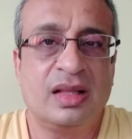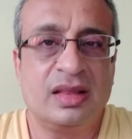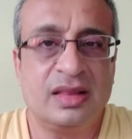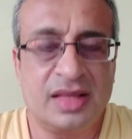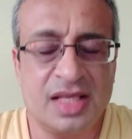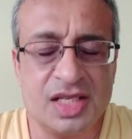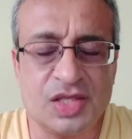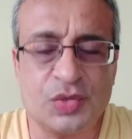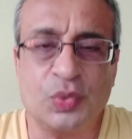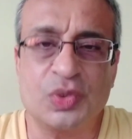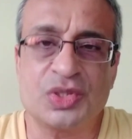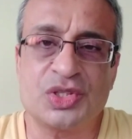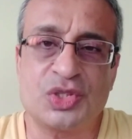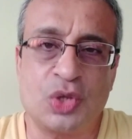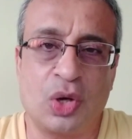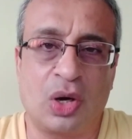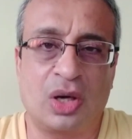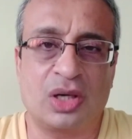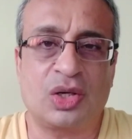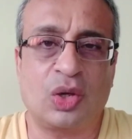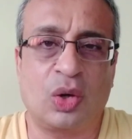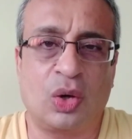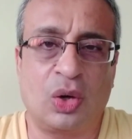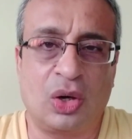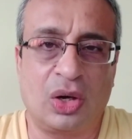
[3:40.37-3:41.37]
This was
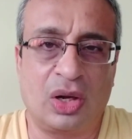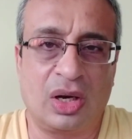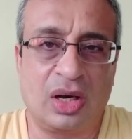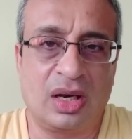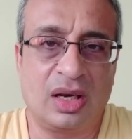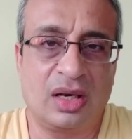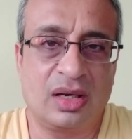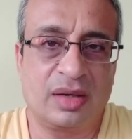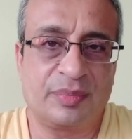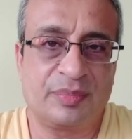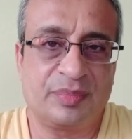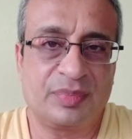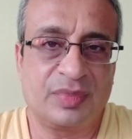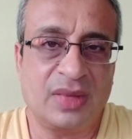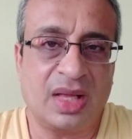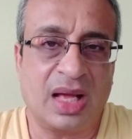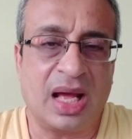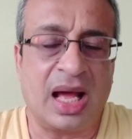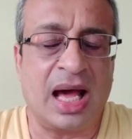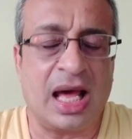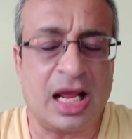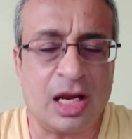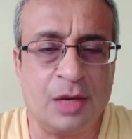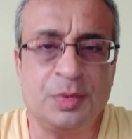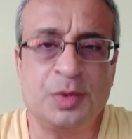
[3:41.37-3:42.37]
not all.
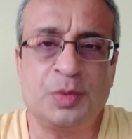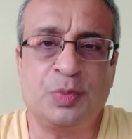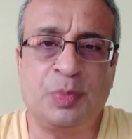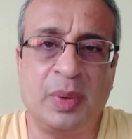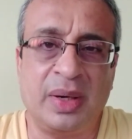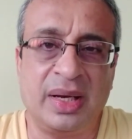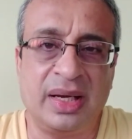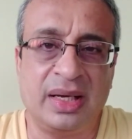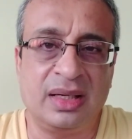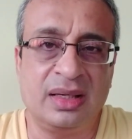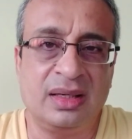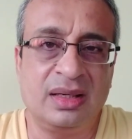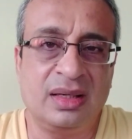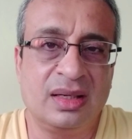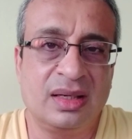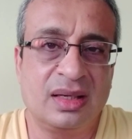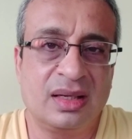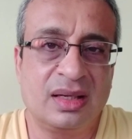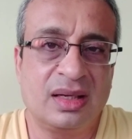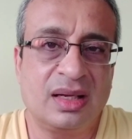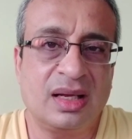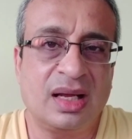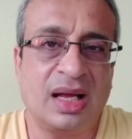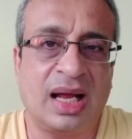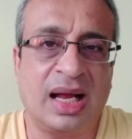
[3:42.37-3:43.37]
Arab Spring
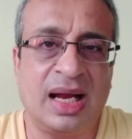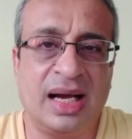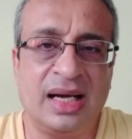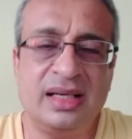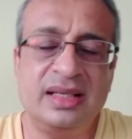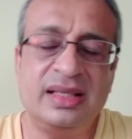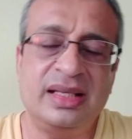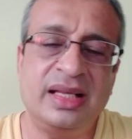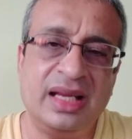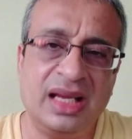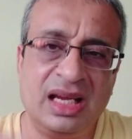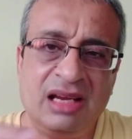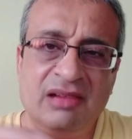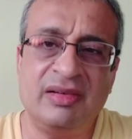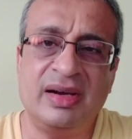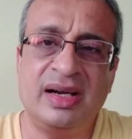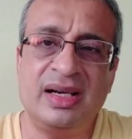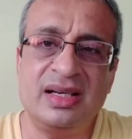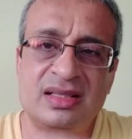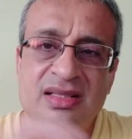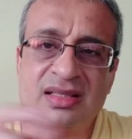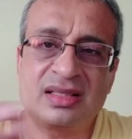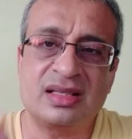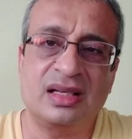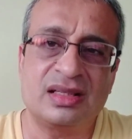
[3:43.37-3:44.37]
and the
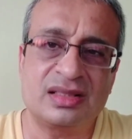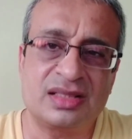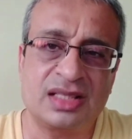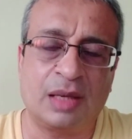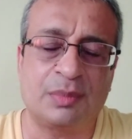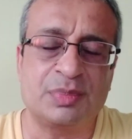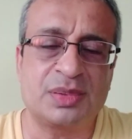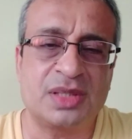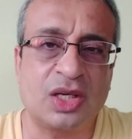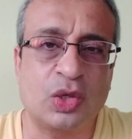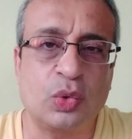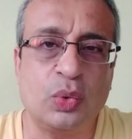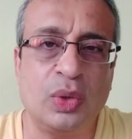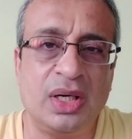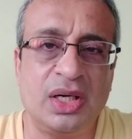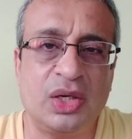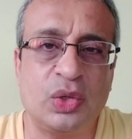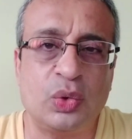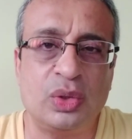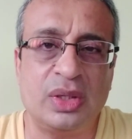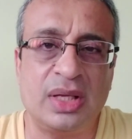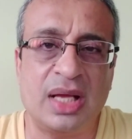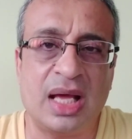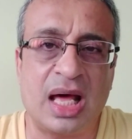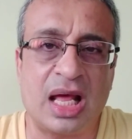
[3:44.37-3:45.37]
events subsequent
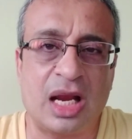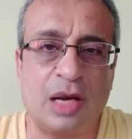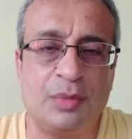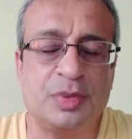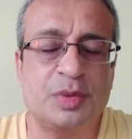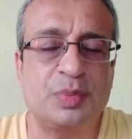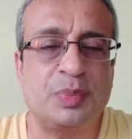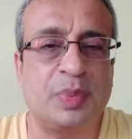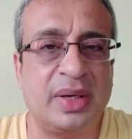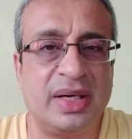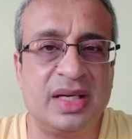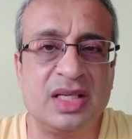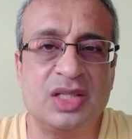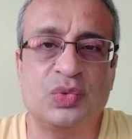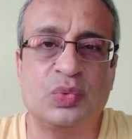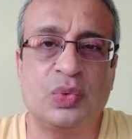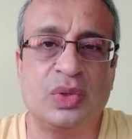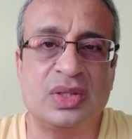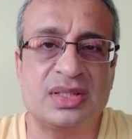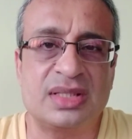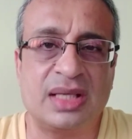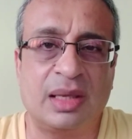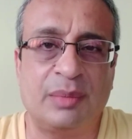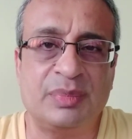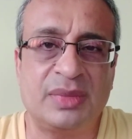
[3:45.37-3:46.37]
to the Arab Springs were
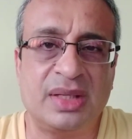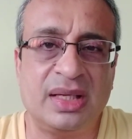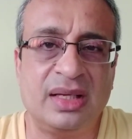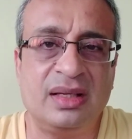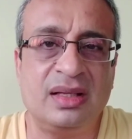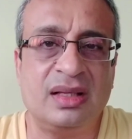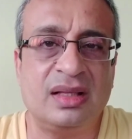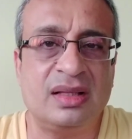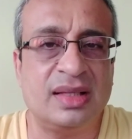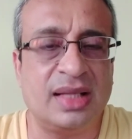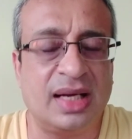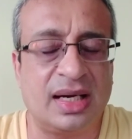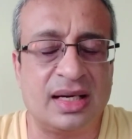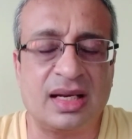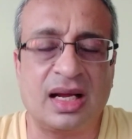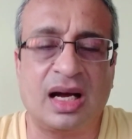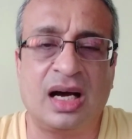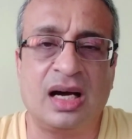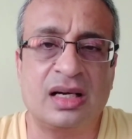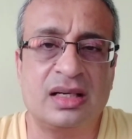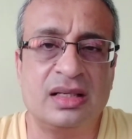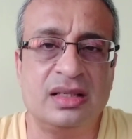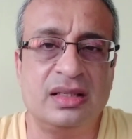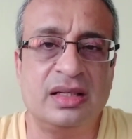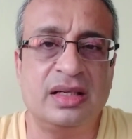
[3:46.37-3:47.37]
something that
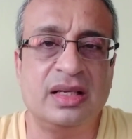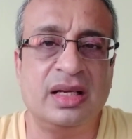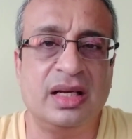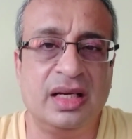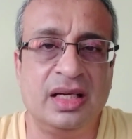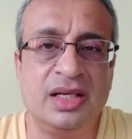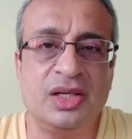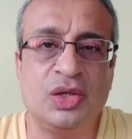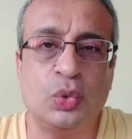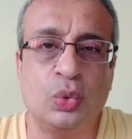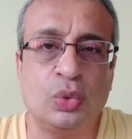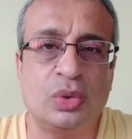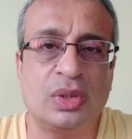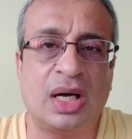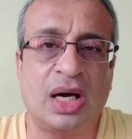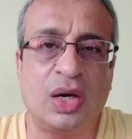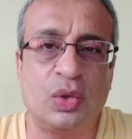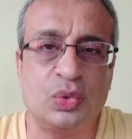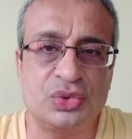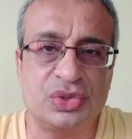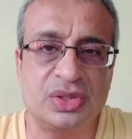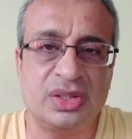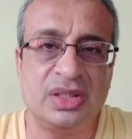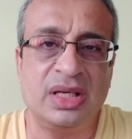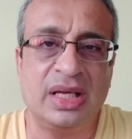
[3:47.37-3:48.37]
occurred in two
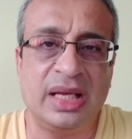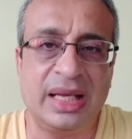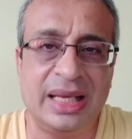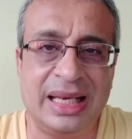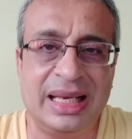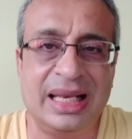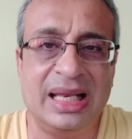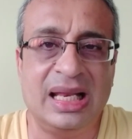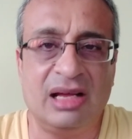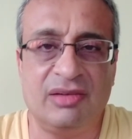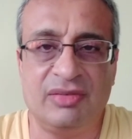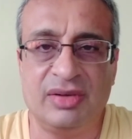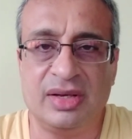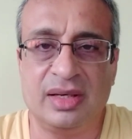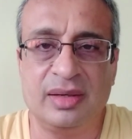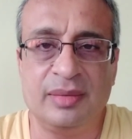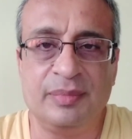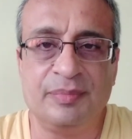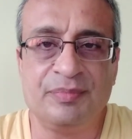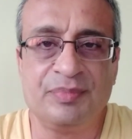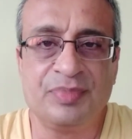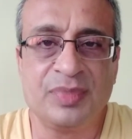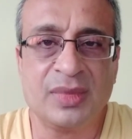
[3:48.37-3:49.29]
thousand eleven.